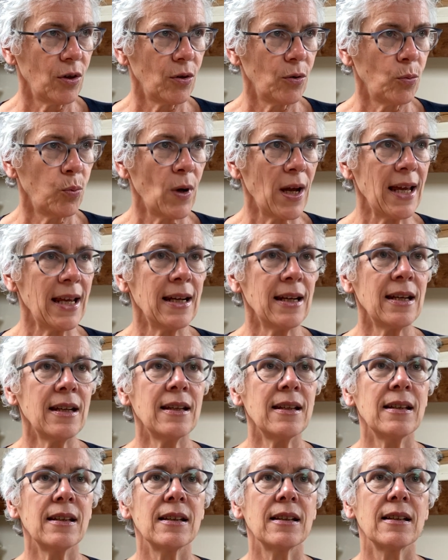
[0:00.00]

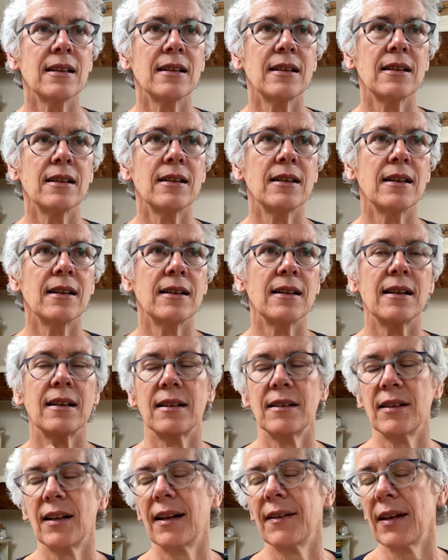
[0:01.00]
when,
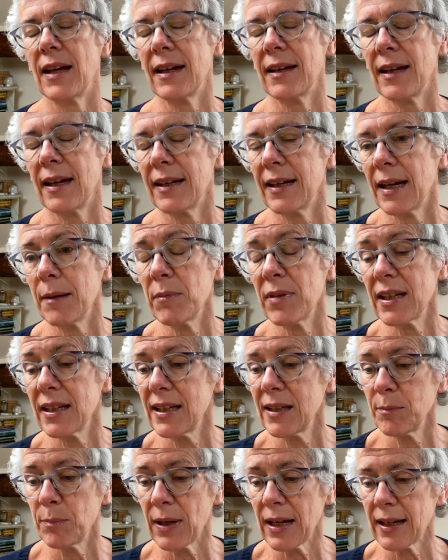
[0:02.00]
and I'm
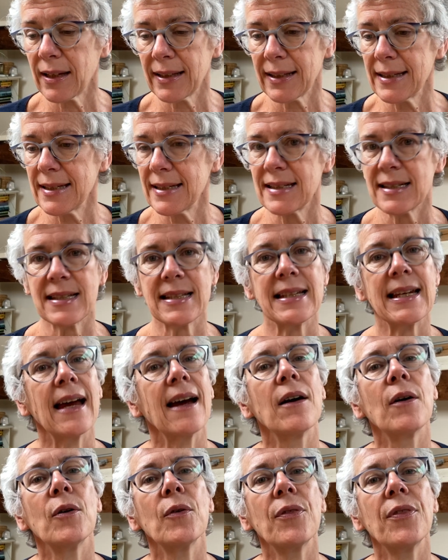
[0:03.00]
thinking back years
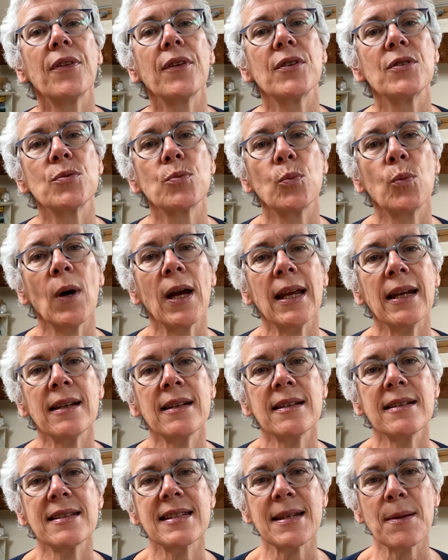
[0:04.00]
now, that
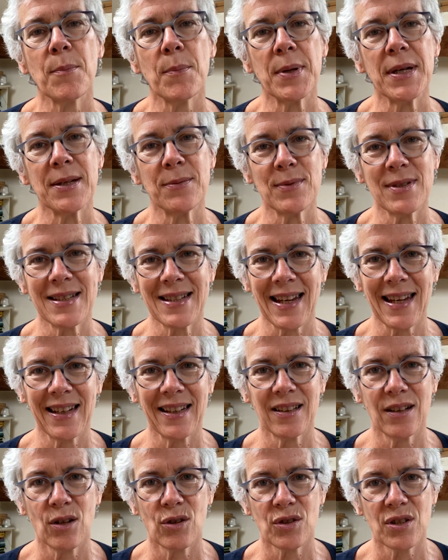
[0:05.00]
when somebody was
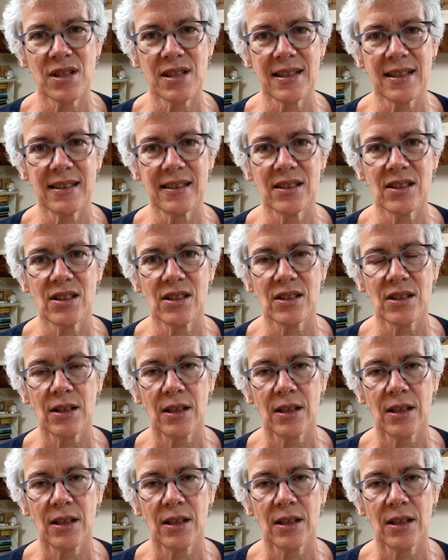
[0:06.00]
taken hostage,